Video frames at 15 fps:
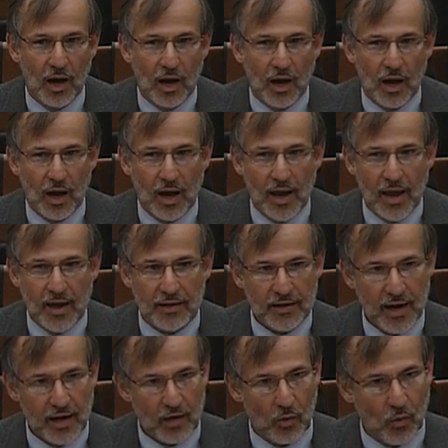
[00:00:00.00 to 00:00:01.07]
uh, and
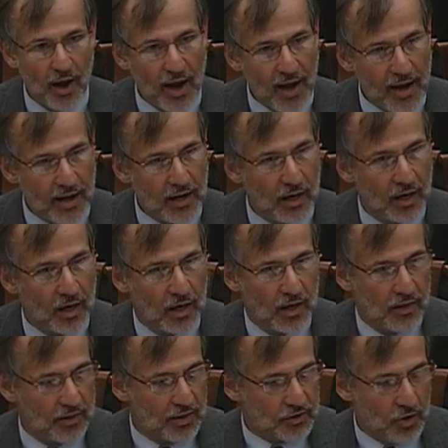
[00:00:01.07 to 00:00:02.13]
take away
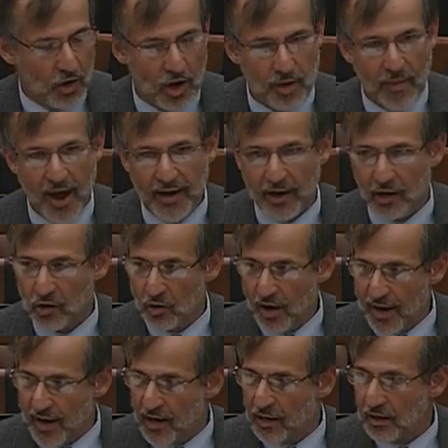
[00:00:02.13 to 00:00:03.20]
this automatic
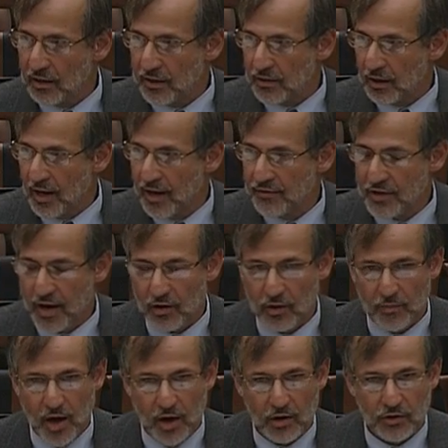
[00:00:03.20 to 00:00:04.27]
credit that the life cycle
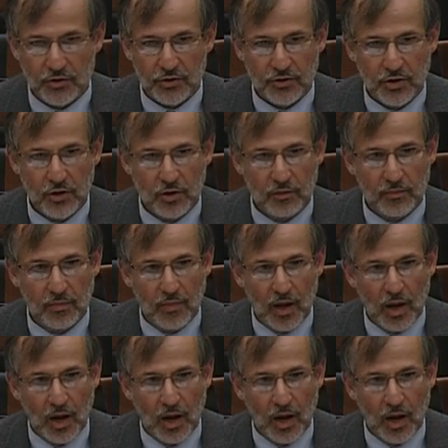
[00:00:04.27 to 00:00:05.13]
models assume,